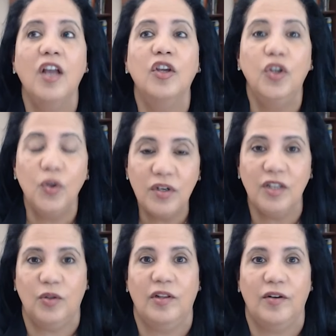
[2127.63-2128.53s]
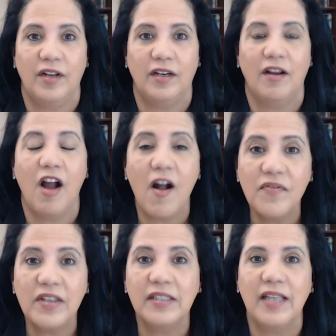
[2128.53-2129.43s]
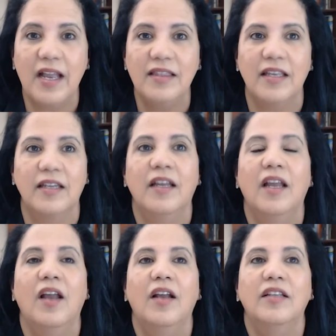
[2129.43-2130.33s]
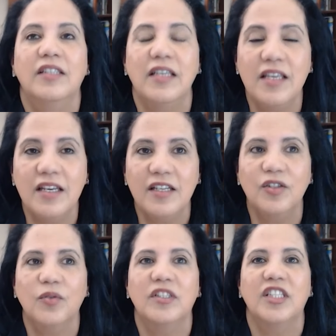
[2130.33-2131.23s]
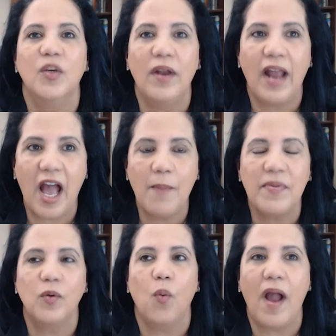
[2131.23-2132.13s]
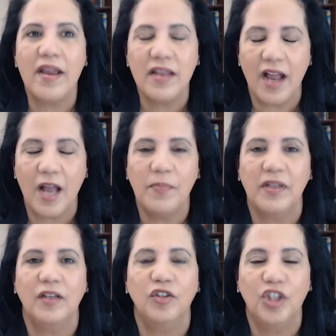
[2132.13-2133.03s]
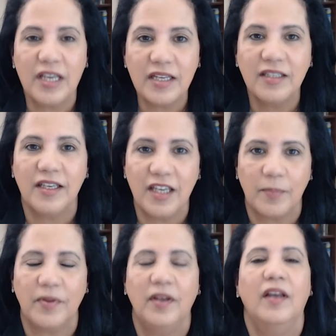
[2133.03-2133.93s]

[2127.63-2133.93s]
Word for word: you need to learn it understand it see the history see what happened why it happened dig deep